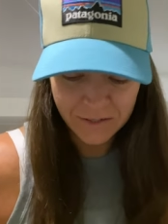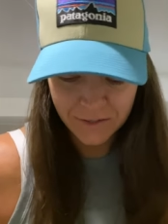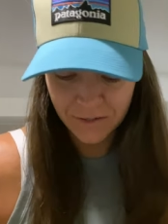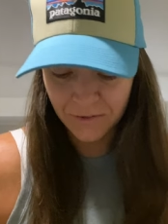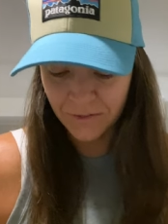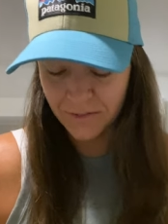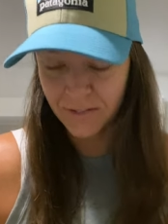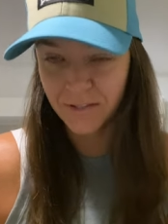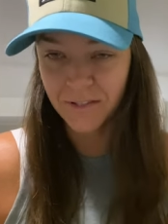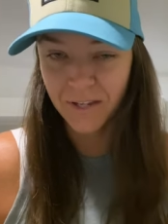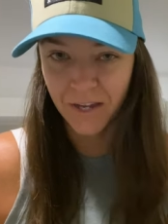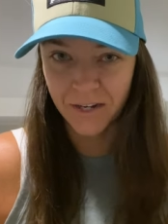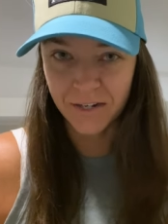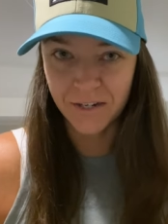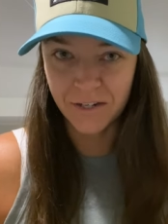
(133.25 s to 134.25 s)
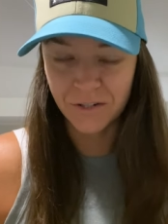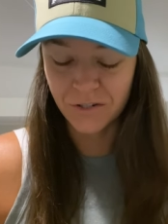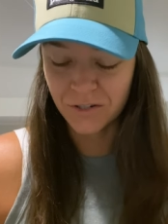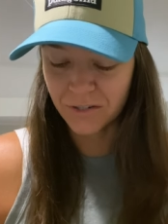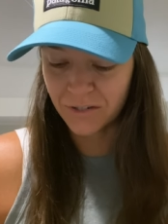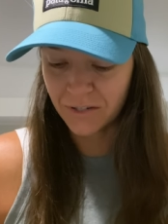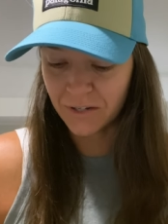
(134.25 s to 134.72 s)
So this is kind of
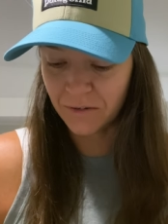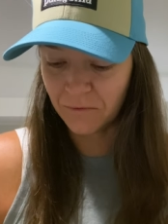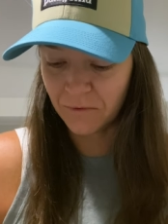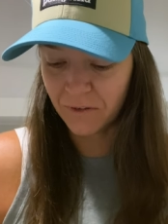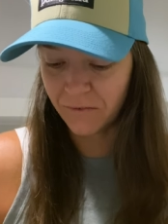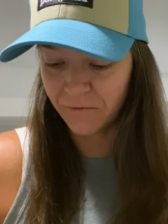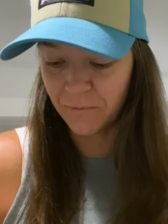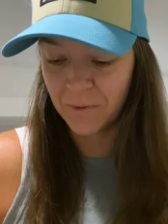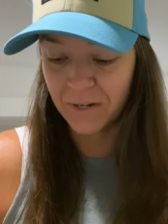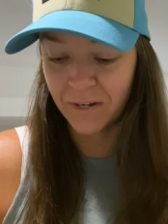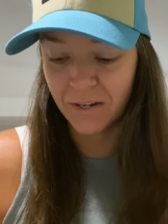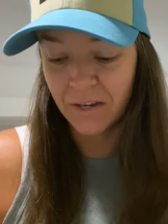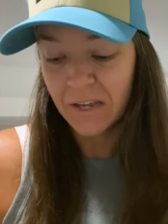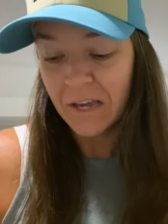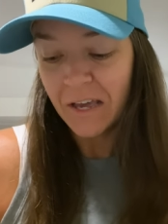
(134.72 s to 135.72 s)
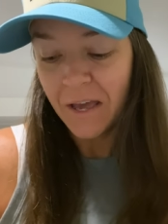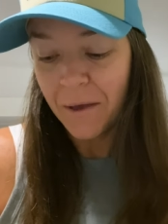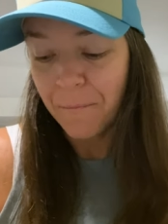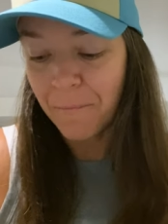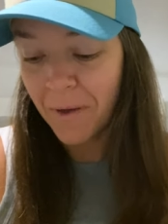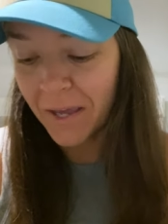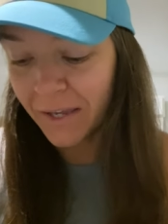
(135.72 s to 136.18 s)
interesting. We've been
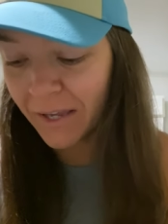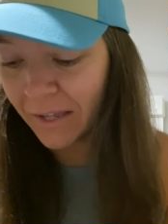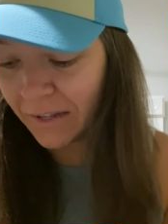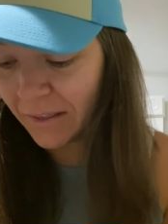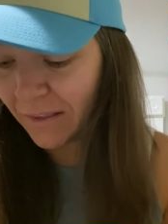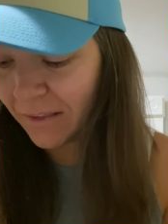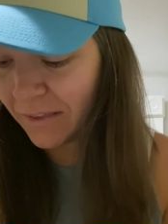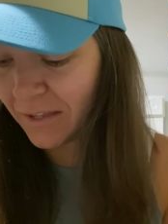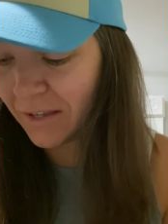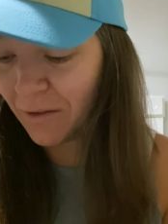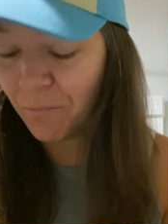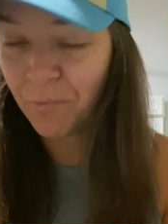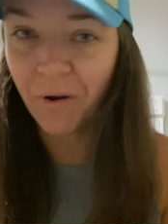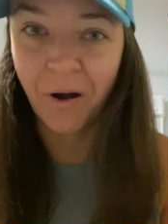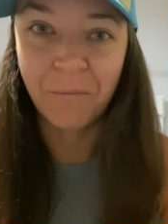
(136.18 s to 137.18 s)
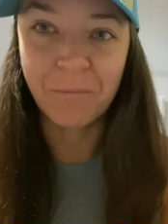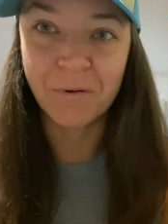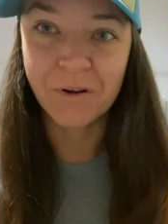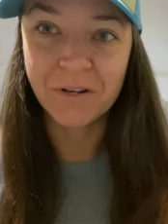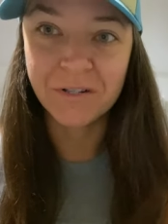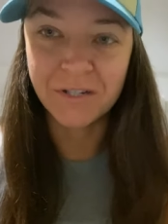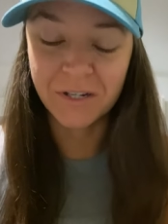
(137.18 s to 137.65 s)
making the
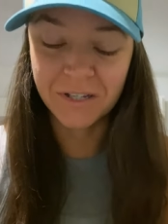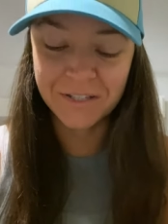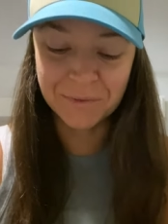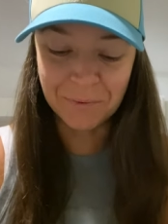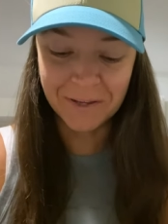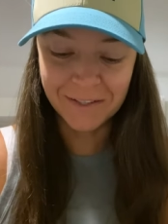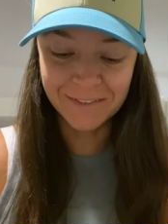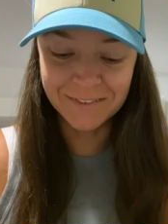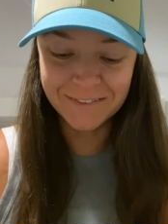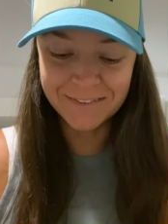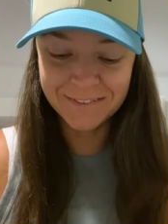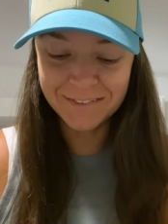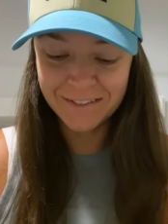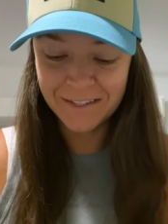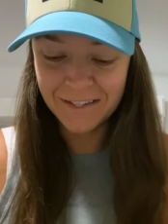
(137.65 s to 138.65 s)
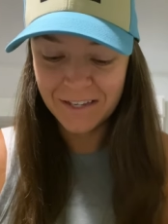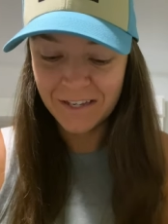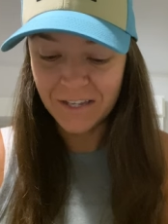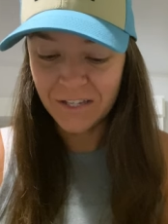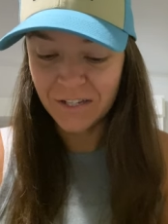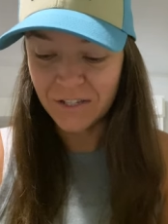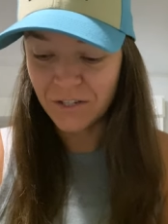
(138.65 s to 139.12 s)
proper adjustments
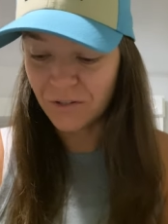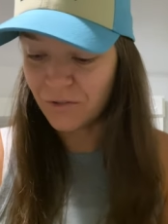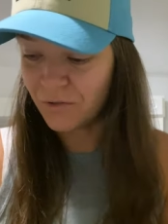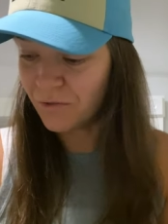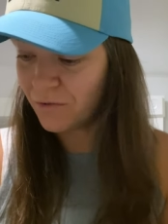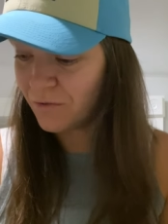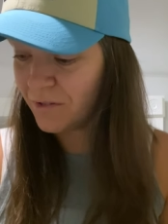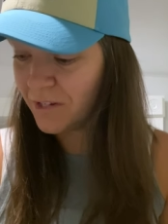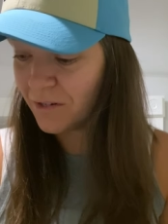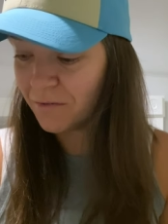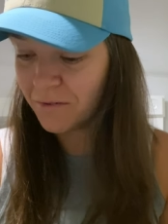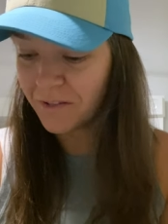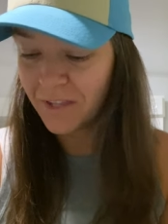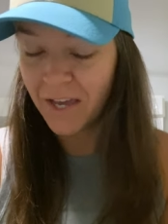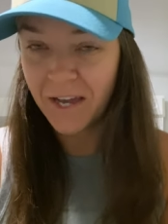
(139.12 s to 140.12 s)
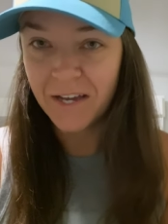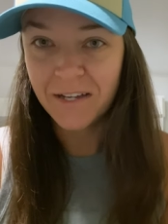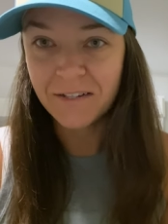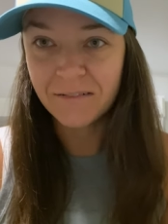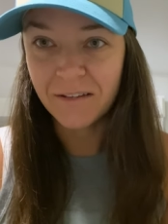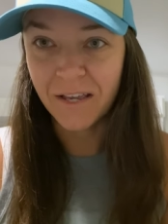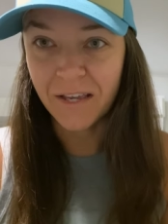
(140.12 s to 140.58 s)
to deal with that
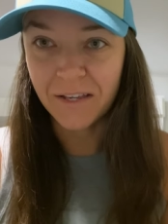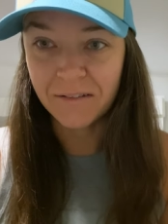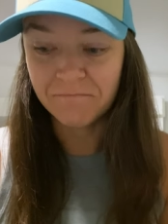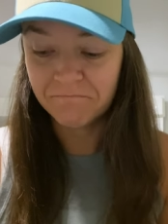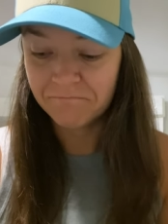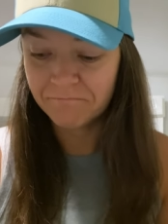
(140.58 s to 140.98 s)
and